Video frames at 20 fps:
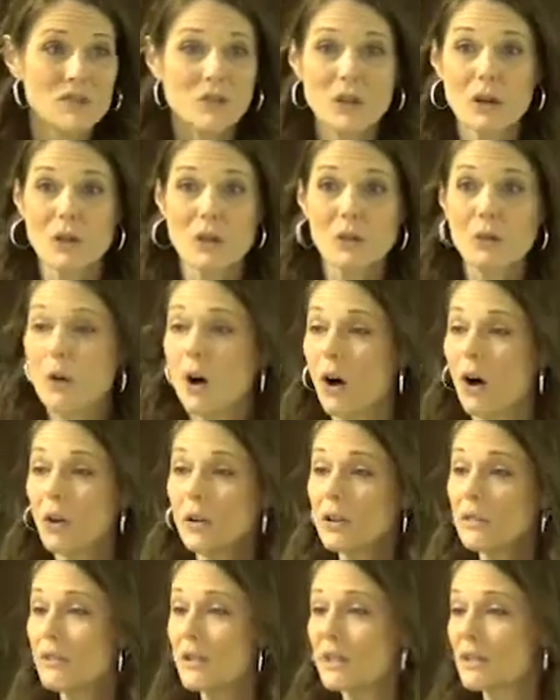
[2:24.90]
so
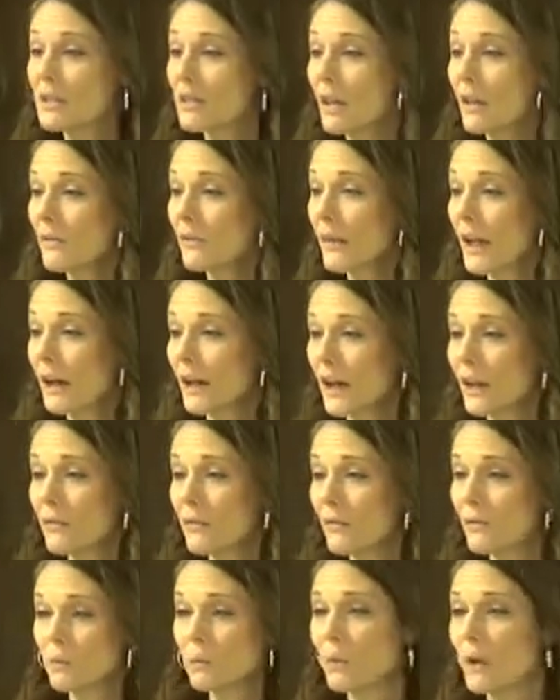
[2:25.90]
all of the stuff like I've
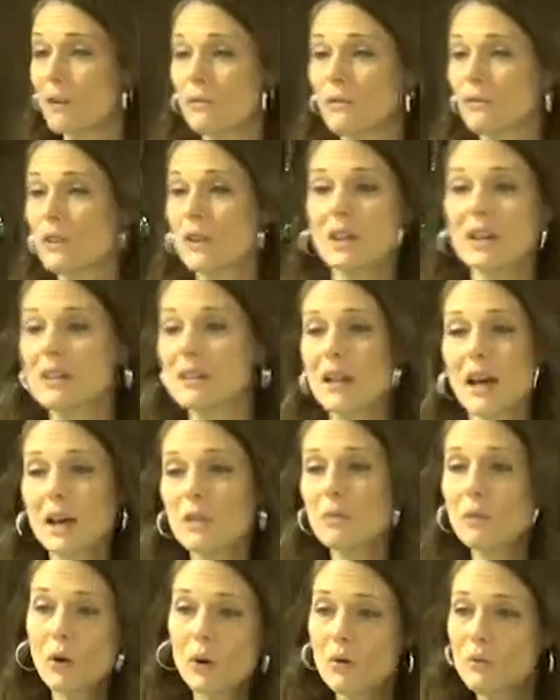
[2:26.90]
written for this,
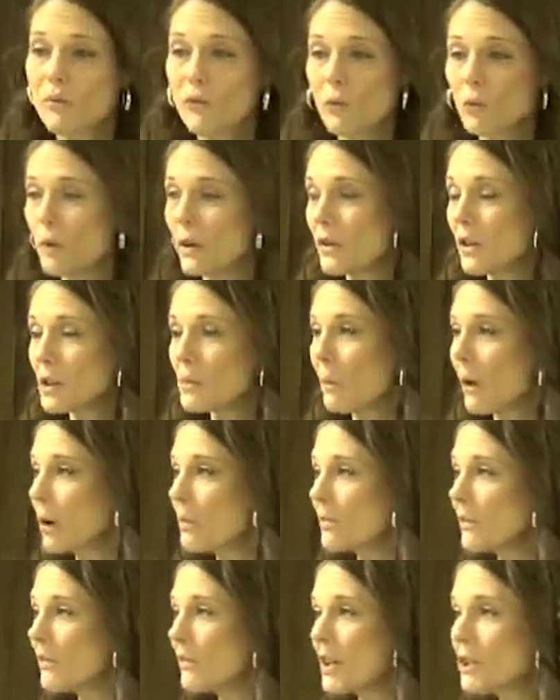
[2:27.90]
I wrote for the
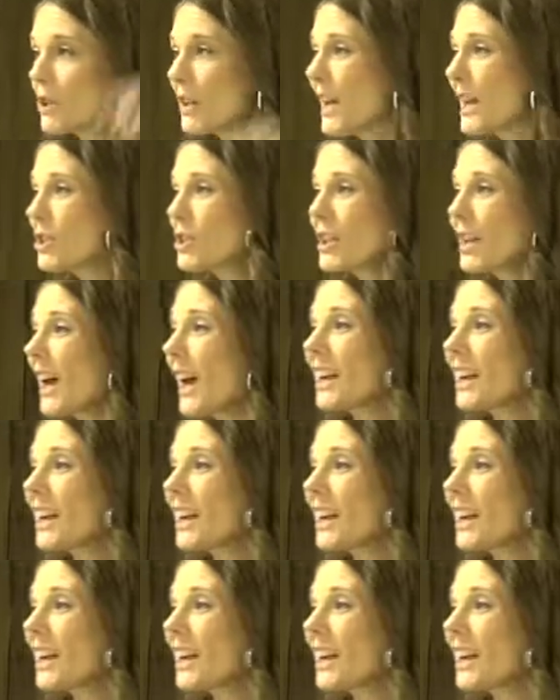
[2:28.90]
Department of Education.